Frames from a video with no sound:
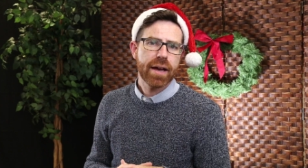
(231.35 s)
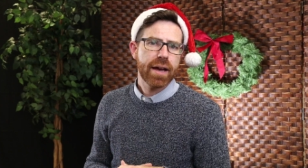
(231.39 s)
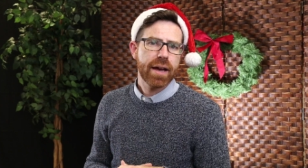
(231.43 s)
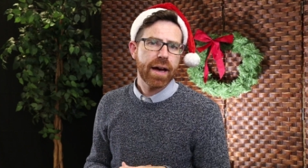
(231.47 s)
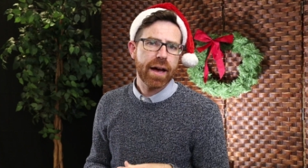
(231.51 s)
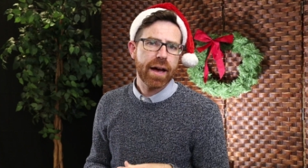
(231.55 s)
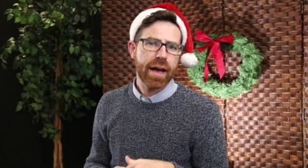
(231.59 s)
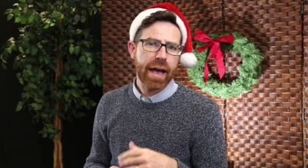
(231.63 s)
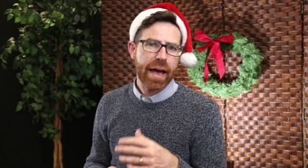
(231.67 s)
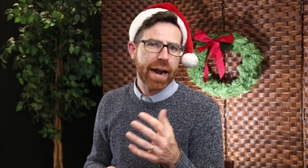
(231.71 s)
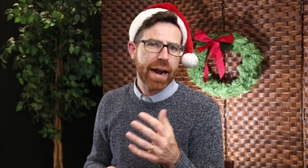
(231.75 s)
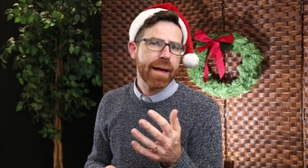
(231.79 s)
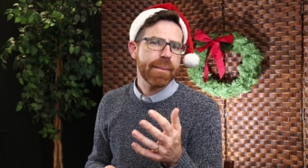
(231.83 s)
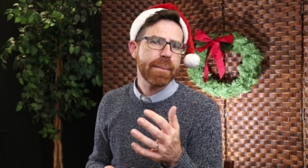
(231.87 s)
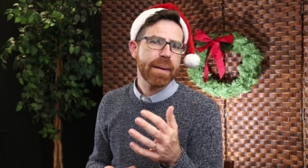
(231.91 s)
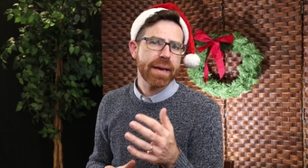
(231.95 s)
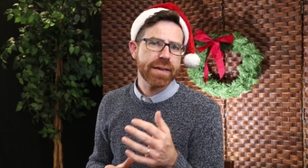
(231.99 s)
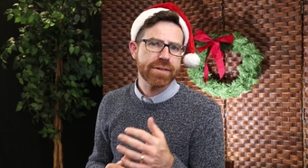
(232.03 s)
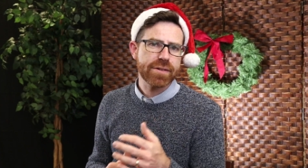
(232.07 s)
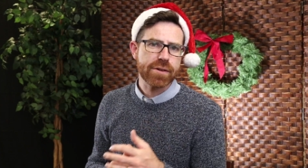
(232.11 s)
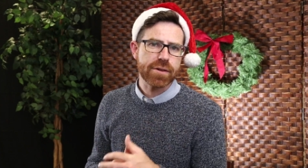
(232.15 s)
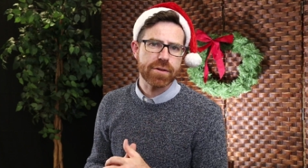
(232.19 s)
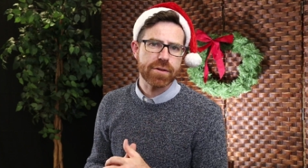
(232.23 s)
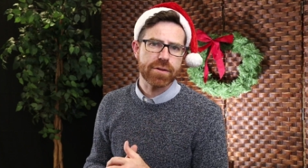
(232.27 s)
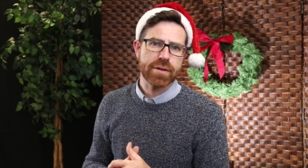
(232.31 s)
Uh, and I may
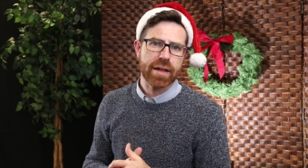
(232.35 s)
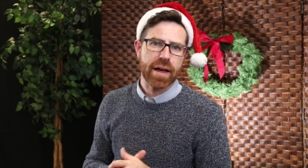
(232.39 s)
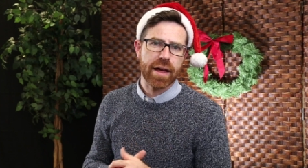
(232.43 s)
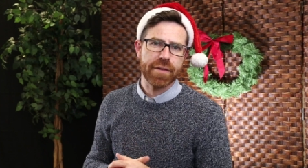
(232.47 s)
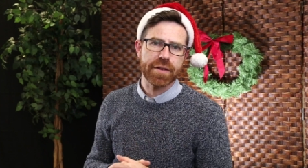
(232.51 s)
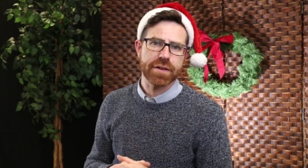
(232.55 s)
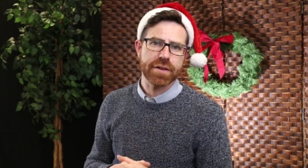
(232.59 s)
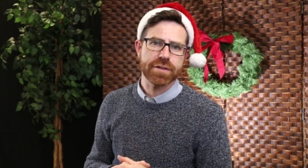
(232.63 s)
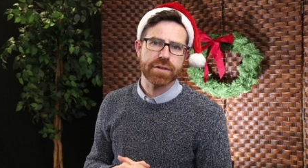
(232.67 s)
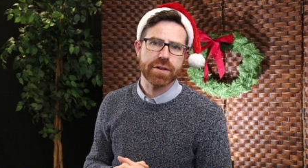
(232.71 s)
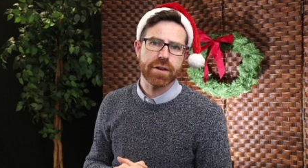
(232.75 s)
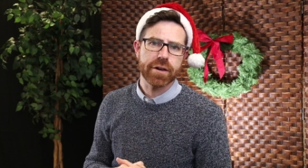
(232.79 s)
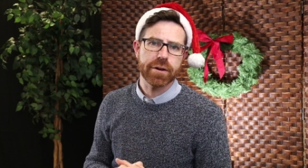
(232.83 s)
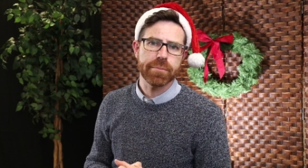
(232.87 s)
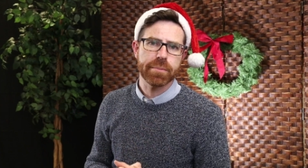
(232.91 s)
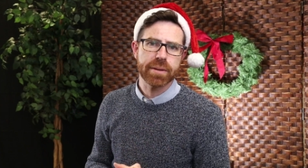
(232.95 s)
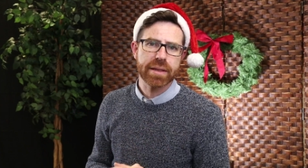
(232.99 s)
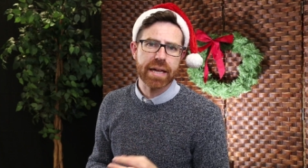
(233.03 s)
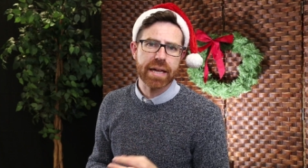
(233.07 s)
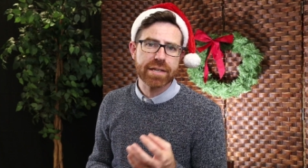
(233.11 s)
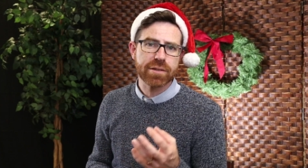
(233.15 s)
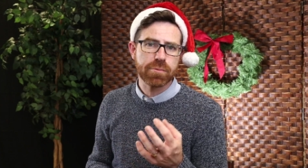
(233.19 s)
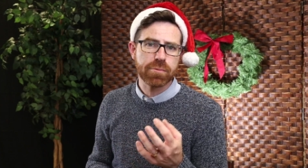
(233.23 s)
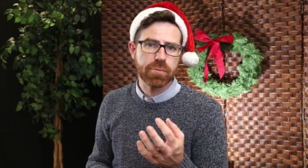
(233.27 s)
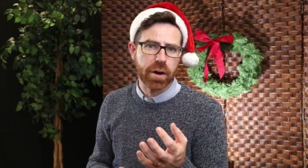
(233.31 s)
still do that this year, but
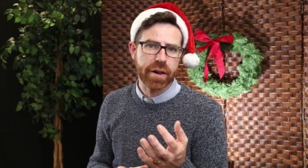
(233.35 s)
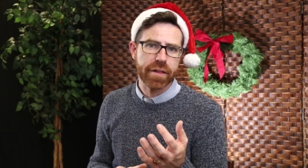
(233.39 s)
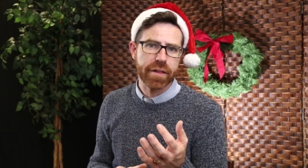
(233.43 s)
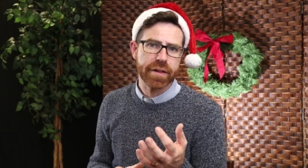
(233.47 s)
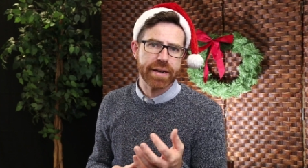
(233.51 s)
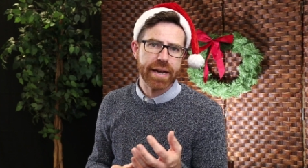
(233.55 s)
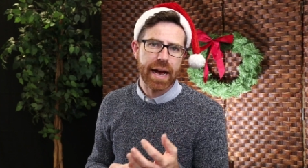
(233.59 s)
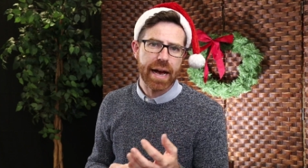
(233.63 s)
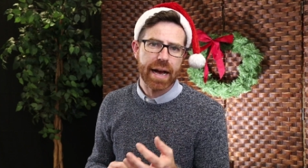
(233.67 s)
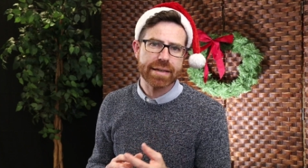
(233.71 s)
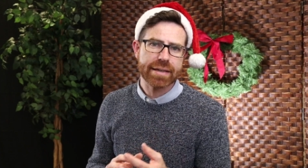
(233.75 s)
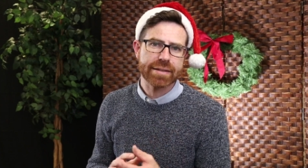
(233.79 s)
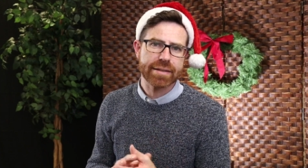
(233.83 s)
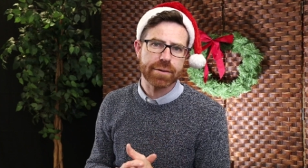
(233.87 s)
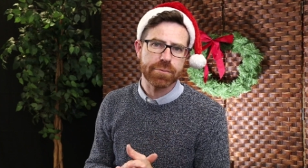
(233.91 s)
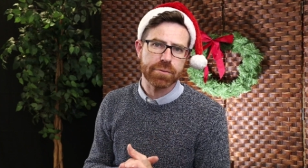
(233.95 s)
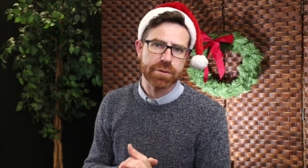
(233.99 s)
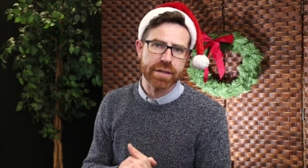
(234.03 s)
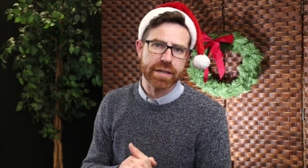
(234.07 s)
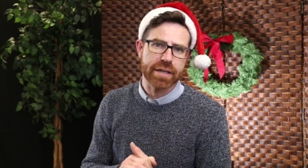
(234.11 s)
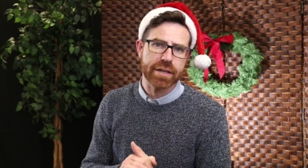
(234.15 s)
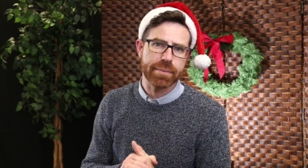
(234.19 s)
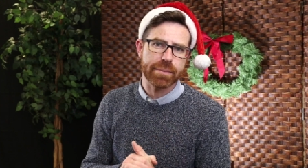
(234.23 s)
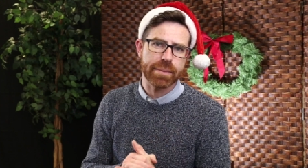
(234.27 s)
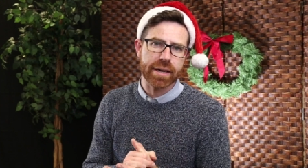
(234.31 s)
that's one of the tasks that will
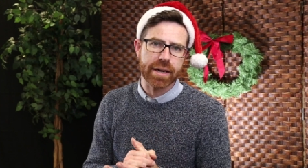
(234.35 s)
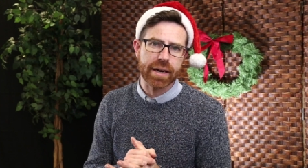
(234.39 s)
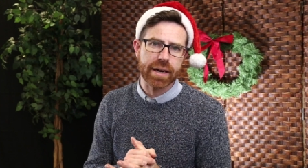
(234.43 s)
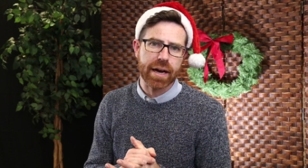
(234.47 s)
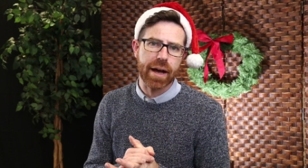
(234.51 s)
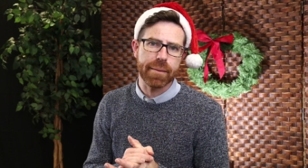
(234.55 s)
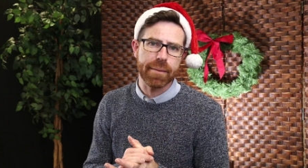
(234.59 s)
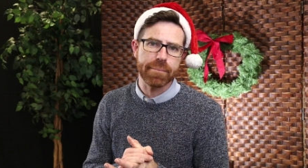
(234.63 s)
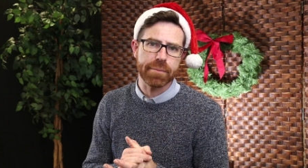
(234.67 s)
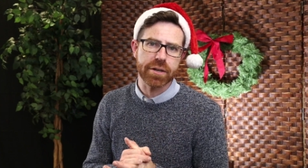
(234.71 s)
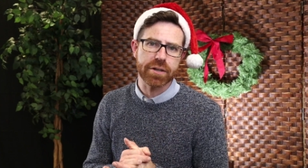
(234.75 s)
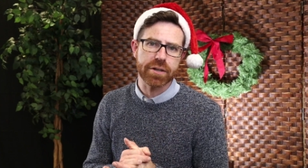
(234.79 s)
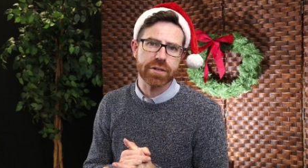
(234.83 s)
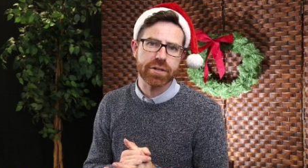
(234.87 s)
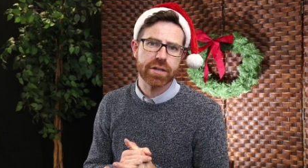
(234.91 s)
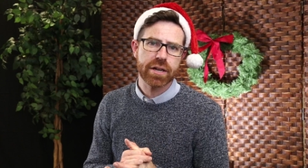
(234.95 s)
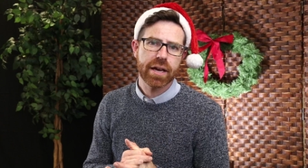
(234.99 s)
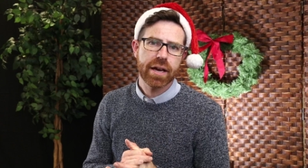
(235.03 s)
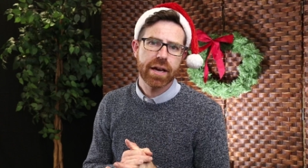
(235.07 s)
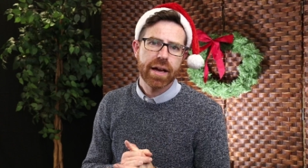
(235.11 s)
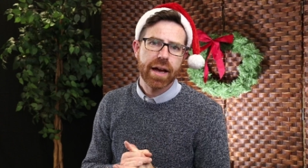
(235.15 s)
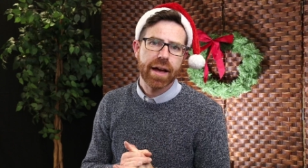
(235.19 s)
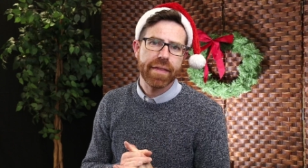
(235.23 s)
need to be accomplished.